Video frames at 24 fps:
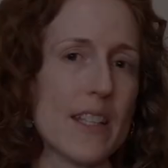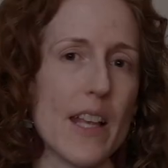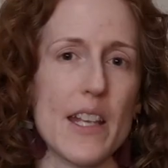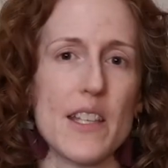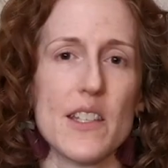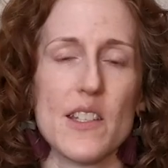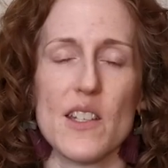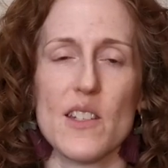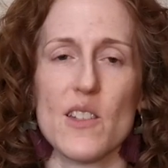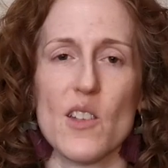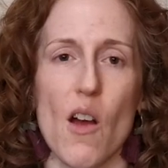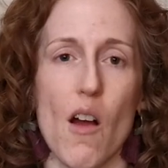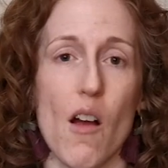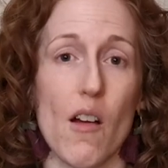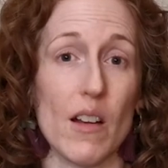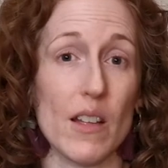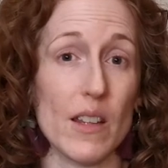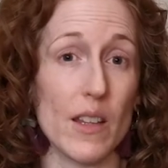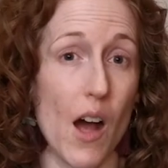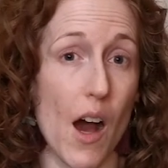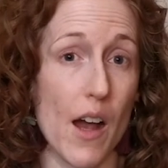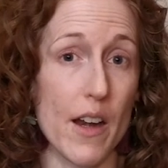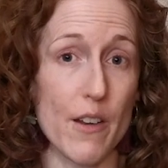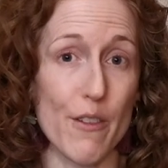lenses are
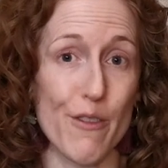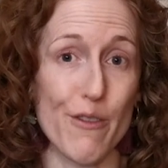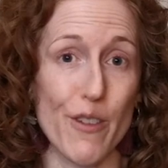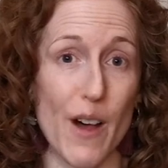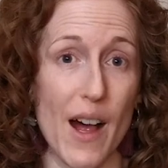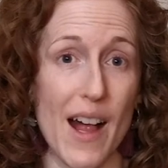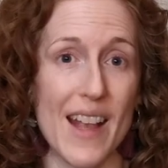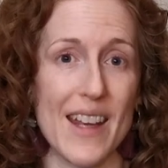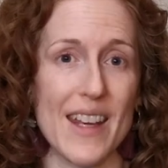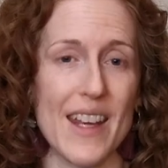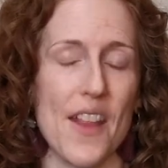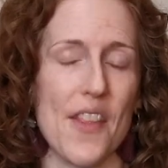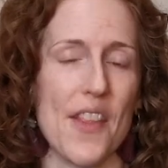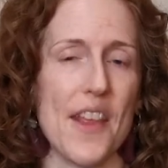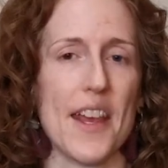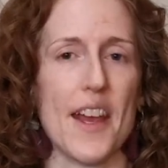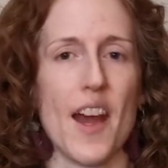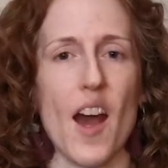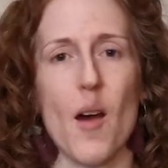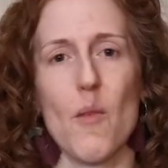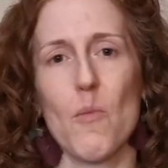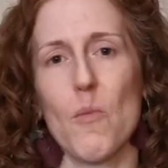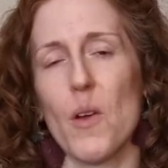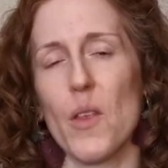a lot of fun. They
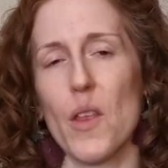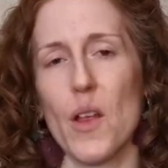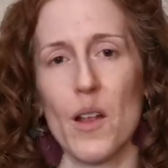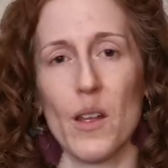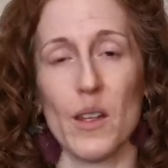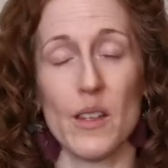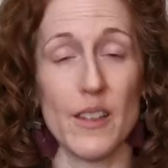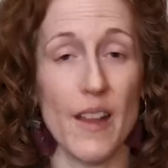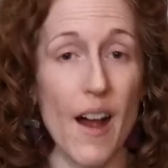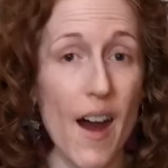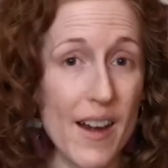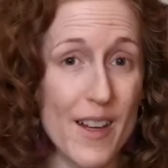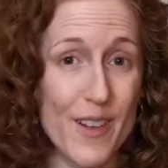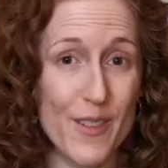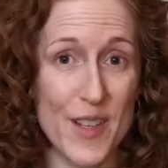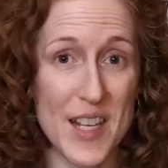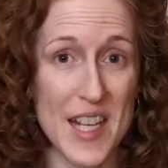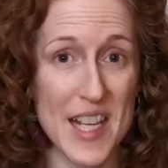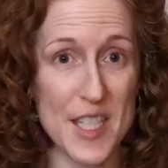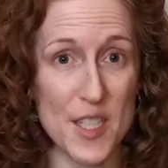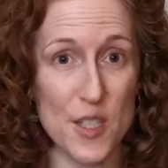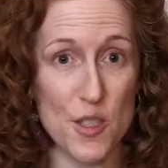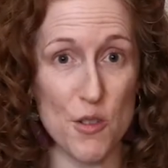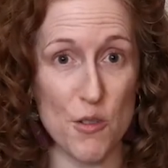come with a lot of
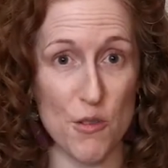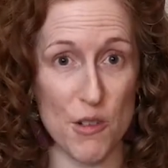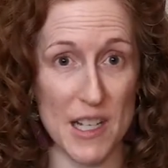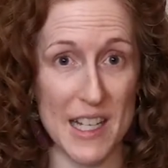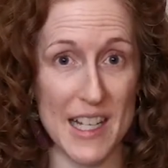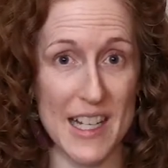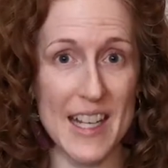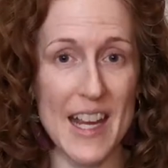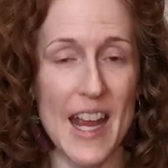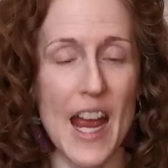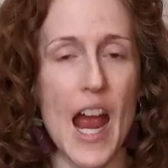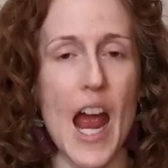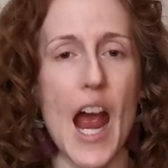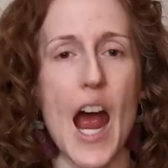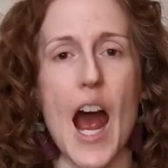history.